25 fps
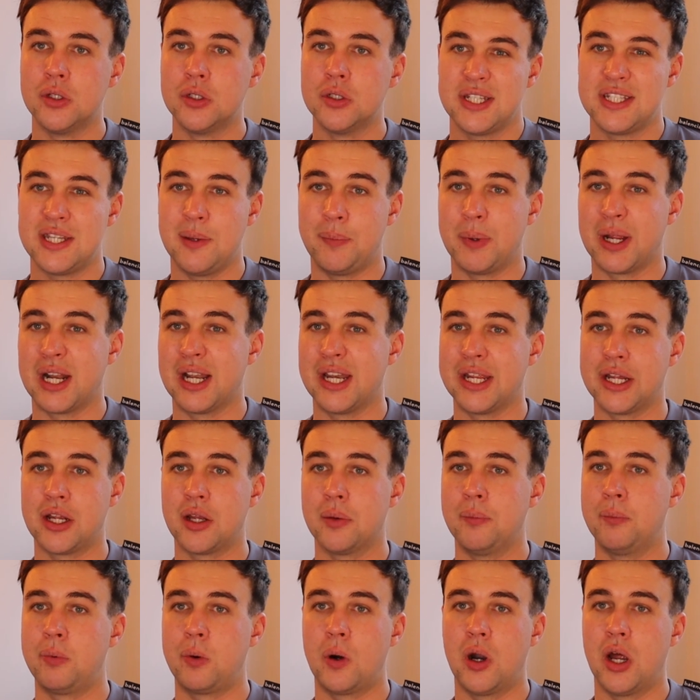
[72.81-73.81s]
typically
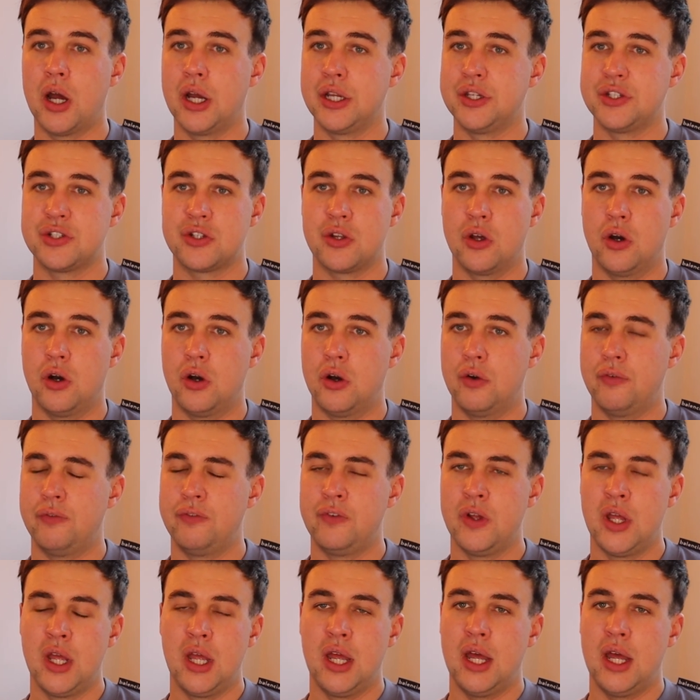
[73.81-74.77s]
comprised of